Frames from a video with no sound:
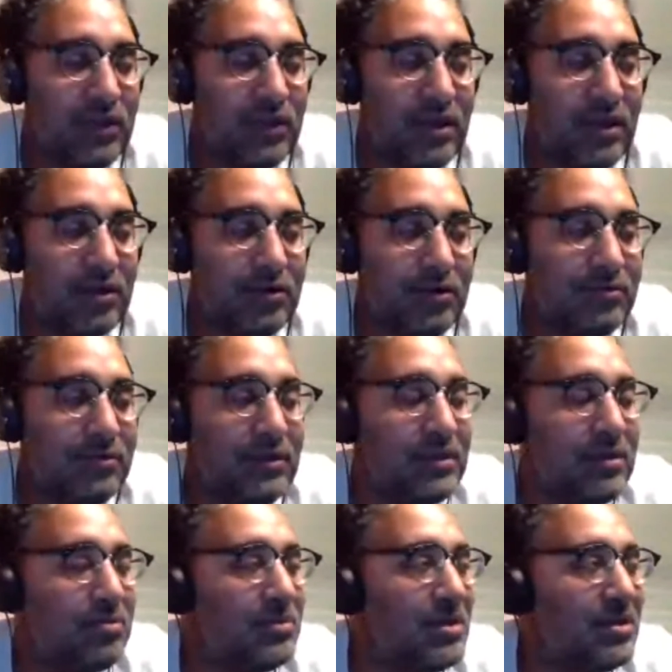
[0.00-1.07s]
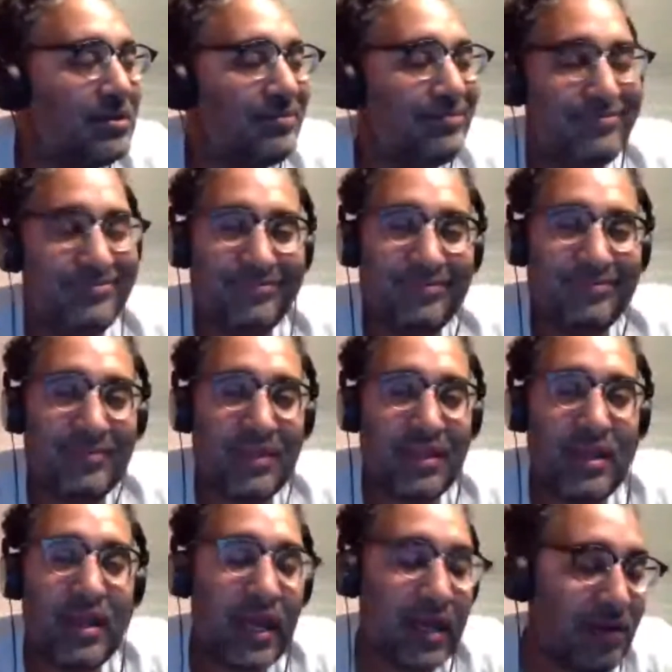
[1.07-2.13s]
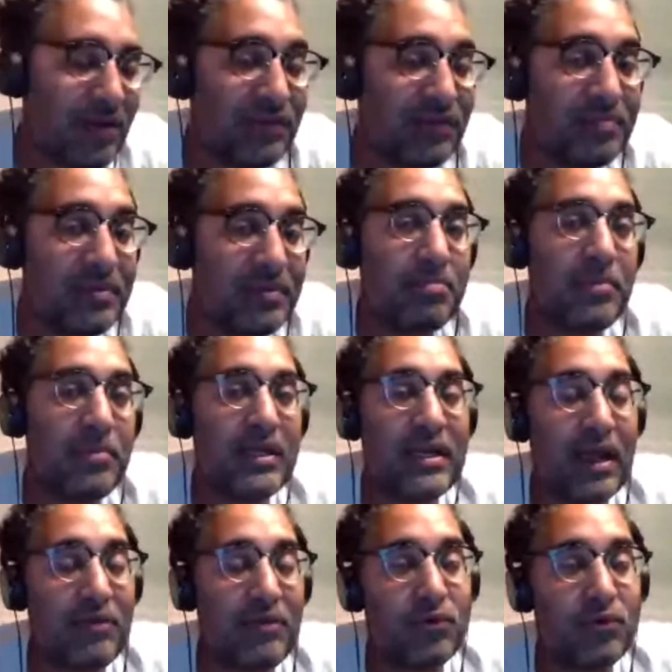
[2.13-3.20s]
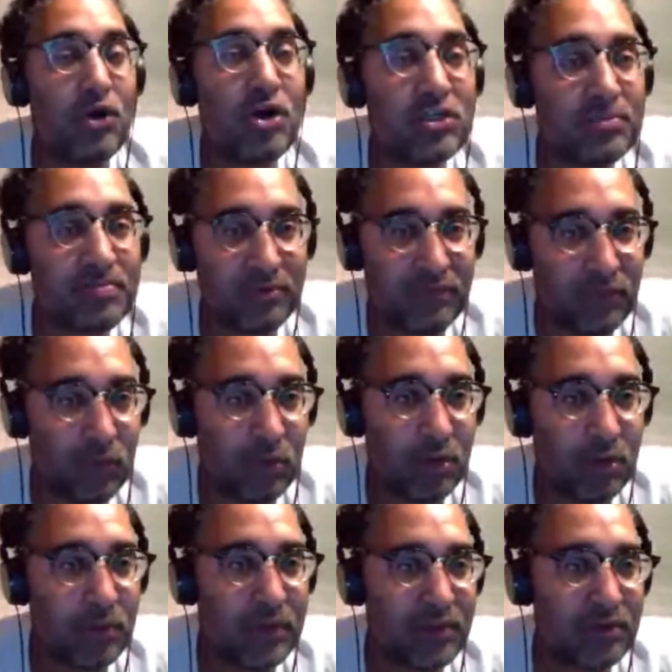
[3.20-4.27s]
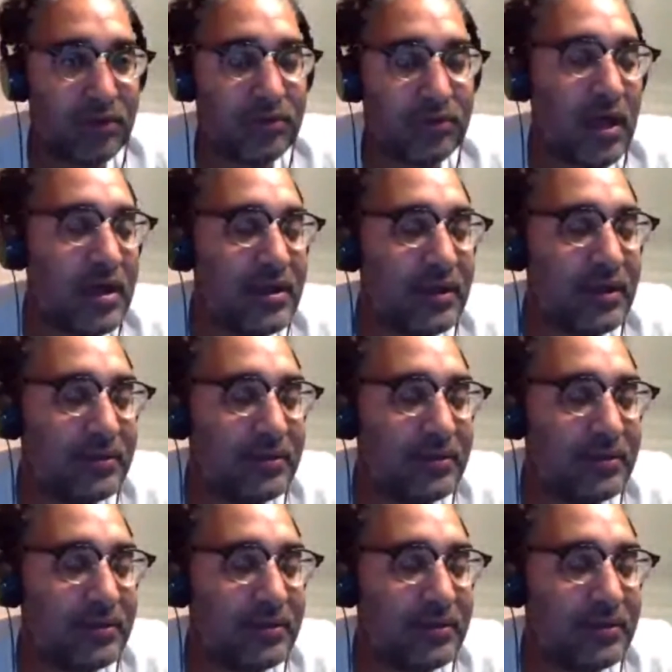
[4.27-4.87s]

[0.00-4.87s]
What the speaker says: He's not there." And I'm like, and I've even been to Monday Night Raws before where they're like,